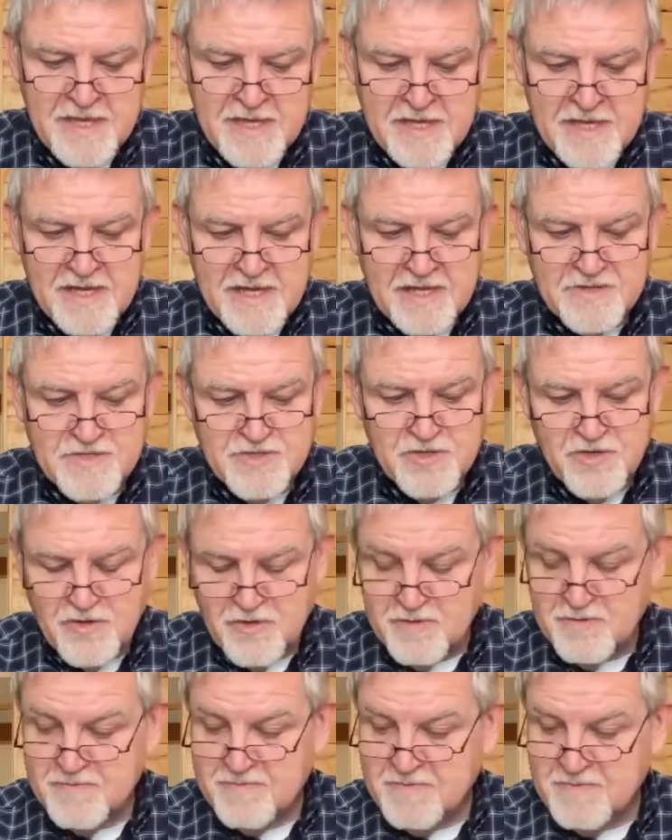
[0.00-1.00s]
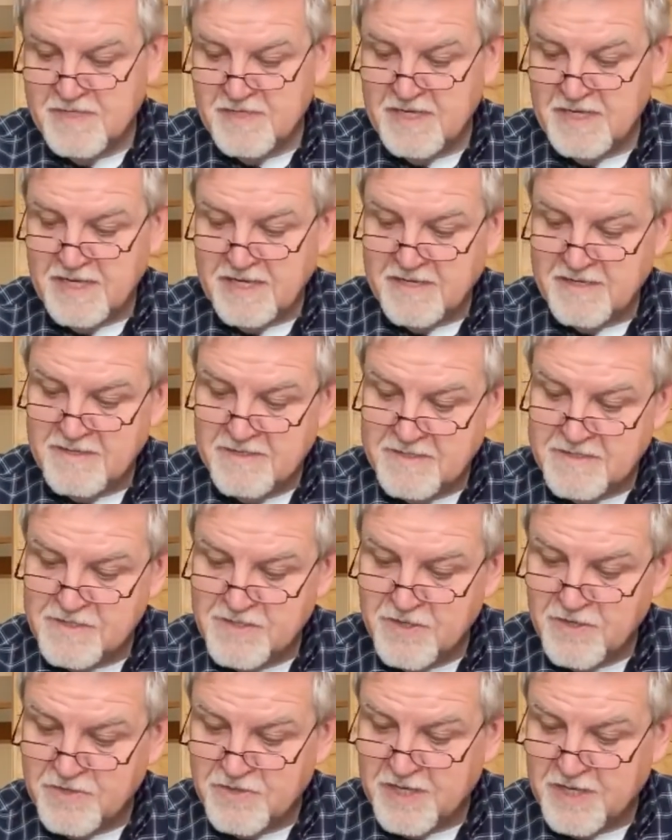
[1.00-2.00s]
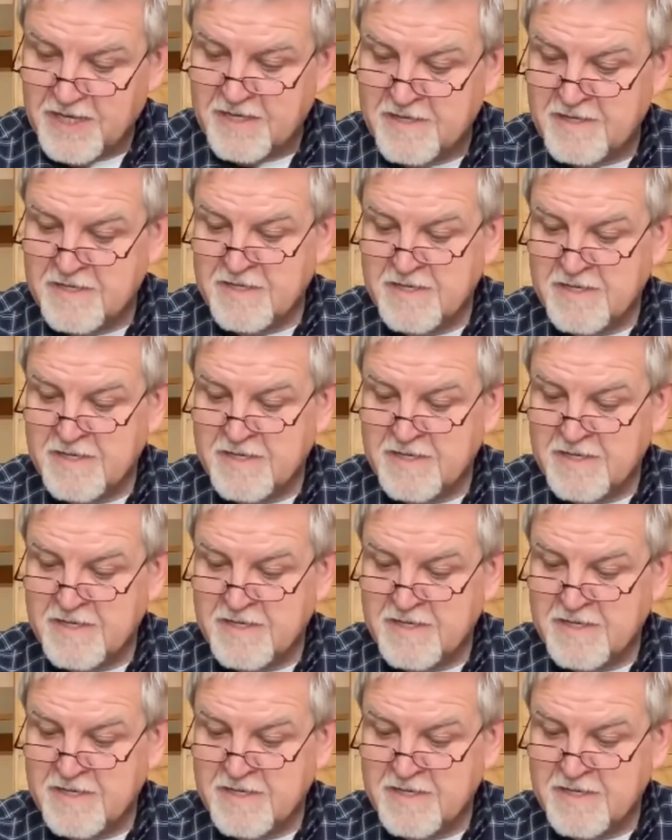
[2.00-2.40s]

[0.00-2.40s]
And so he certainly